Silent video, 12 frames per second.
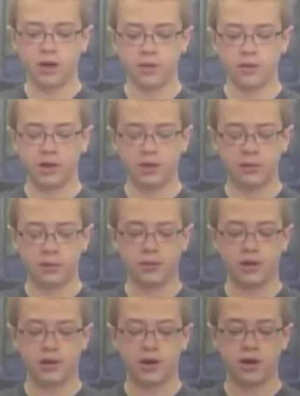You will not be able
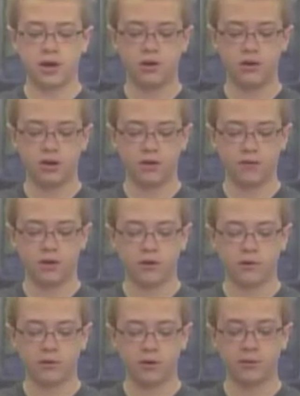to try out if all
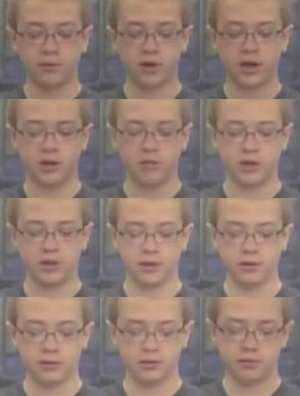forms are not completed.